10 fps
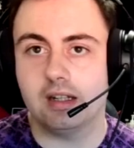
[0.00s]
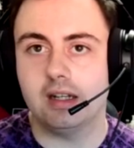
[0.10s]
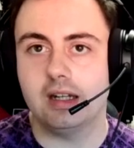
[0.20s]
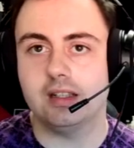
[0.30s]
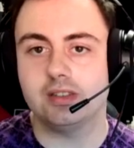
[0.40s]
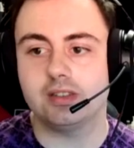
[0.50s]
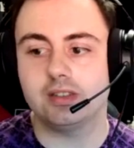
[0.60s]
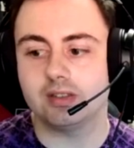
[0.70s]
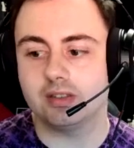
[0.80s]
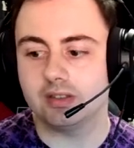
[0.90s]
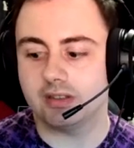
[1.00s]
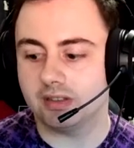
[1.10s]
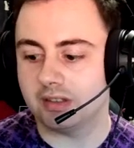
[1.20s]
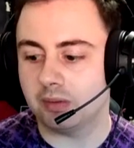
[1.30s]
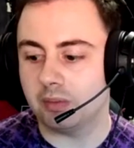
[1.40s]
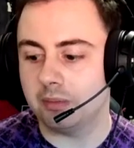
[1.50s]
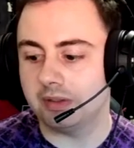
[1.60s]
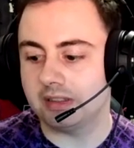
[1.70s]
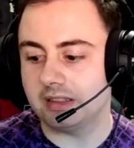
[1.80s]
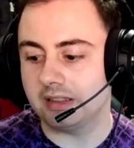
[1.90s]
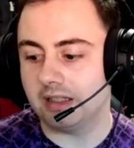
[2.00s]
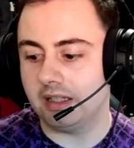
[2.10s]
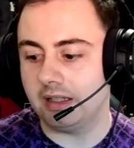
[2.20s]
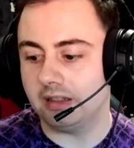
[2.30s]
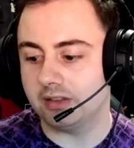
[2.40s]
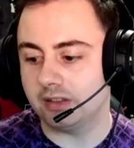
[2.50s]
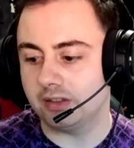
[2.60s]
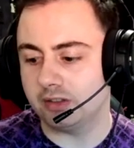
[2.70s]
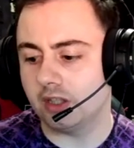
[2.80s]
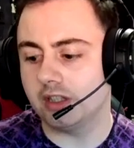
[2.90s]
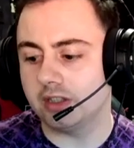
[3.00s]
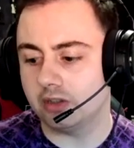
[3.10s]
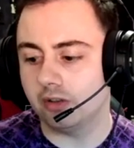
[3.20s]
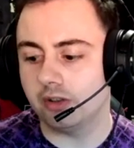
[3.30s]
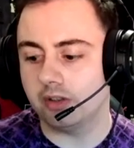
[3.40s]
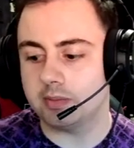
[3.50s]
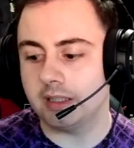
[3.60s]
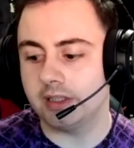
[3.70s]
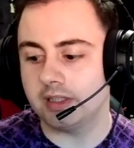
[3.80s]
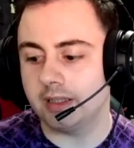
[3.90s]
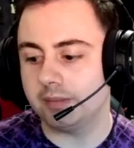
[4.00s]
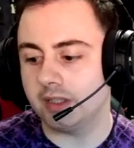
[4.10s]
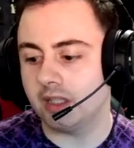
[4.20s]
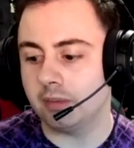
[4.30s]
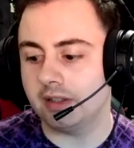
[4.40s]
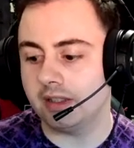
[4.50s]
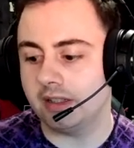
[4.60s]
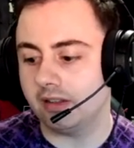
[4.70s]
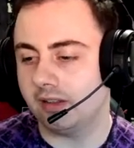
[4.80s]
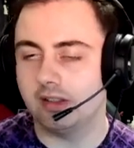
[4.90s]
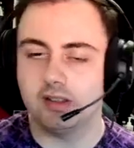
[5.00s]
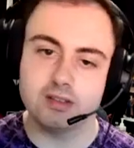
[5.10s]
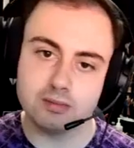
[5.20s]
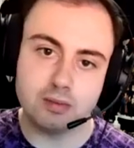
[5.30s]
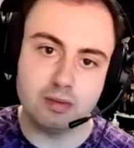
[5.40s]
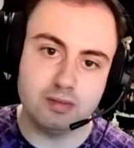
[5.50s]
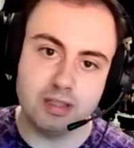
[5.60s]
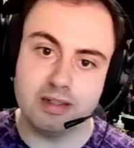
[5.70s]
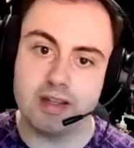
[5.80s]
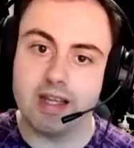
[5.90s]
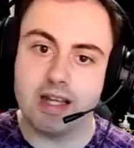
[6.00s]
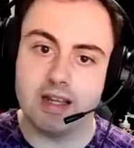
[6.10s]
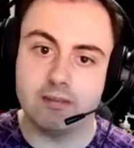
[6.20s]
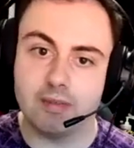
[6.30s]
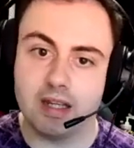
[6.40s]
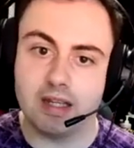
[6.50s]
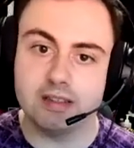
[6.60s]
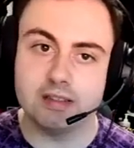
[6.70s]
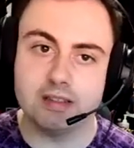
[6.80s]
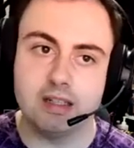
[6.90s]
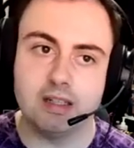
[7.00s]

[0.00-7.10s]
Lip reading: as the one with the dinosaurs on the spaceship. You know when they're out there and